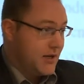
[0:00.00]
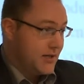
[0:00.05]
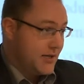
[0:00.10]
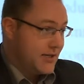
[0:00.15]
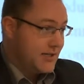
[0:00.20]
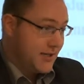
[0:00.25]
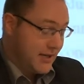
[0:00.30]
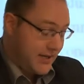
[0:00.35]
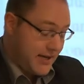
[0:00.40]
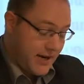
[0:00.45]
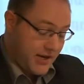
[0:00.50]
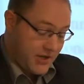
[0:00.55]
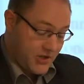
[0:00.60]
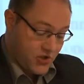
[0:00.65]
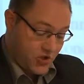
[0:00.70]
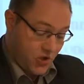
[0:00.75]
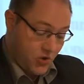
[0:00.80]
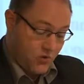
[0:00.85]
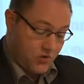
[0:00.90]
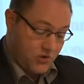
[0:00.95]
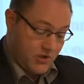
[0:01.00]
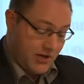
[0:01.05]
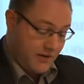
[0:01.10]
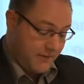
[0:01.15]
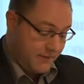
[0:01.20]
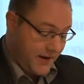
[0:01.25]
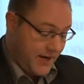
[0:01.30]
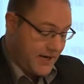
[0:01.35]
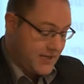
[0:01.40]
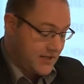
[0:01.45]
This clearly shows the
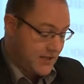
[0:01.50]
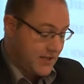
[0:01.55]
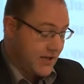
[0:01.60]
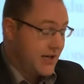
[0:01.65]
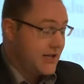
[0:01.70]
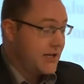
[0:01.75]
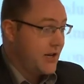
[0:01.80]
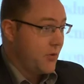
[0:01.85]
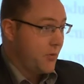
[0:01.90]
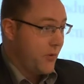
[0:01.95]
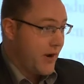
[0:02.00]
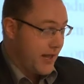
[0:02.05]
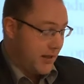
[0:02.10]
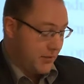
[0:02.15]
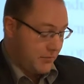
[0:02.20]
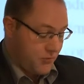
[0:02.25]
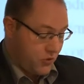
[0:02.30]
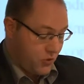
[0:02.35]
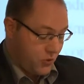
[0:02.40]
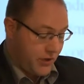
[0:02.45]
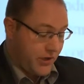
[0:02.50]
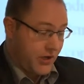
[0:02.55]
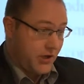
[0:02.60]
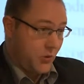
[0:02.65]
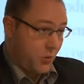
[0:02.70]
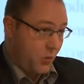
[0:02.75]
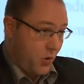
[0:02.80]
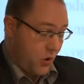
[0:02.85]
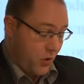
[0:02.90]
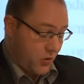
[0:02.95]
inflation in the realm during
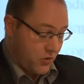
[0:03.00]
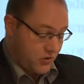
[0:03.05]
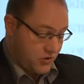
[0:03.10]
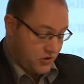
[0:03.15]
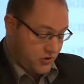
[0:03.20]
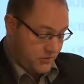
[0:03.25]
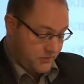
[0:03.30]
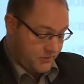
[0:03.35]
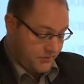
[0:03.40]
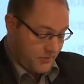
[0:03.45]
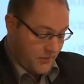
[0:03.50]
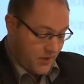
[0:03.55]
the wars.